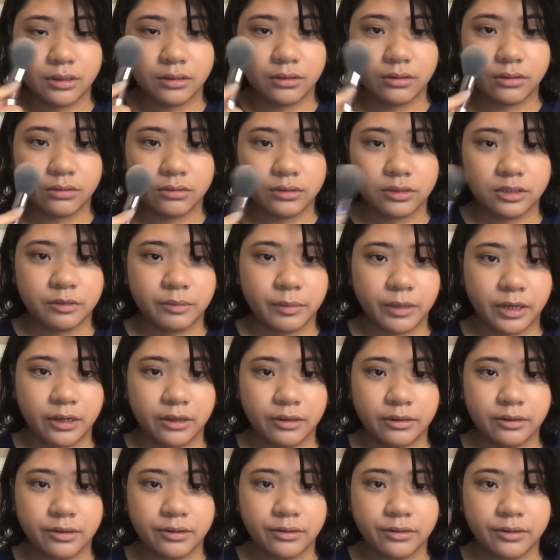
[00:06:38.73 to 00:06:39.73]
Don't smile,
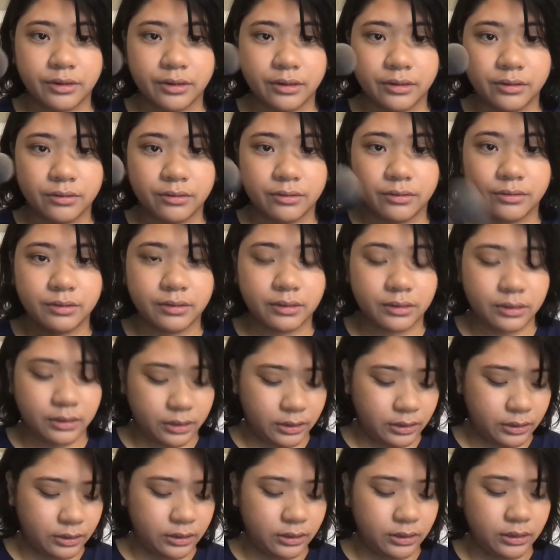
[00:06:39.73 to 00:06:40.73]
there we go.
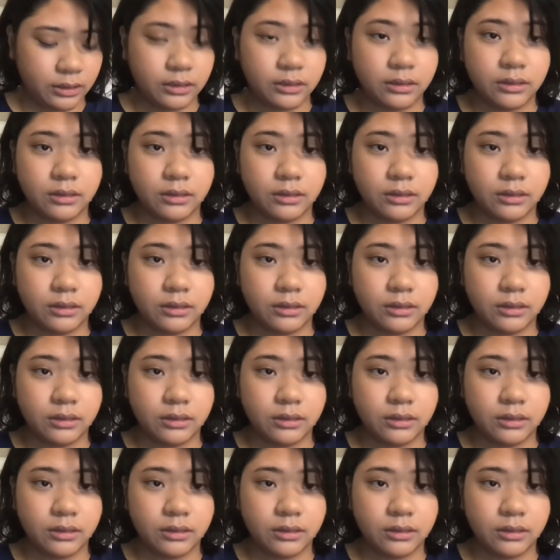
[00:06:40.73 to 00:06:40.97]
And then